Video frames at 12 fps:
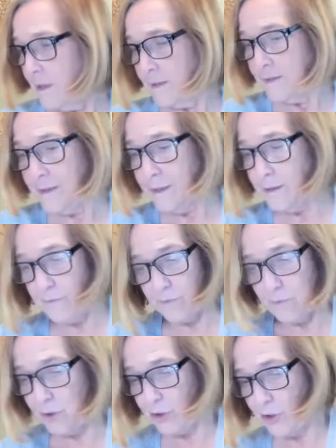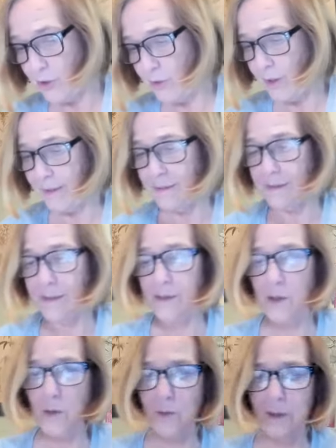Intended for mature
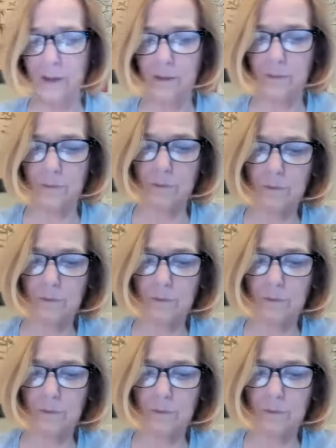audiences only.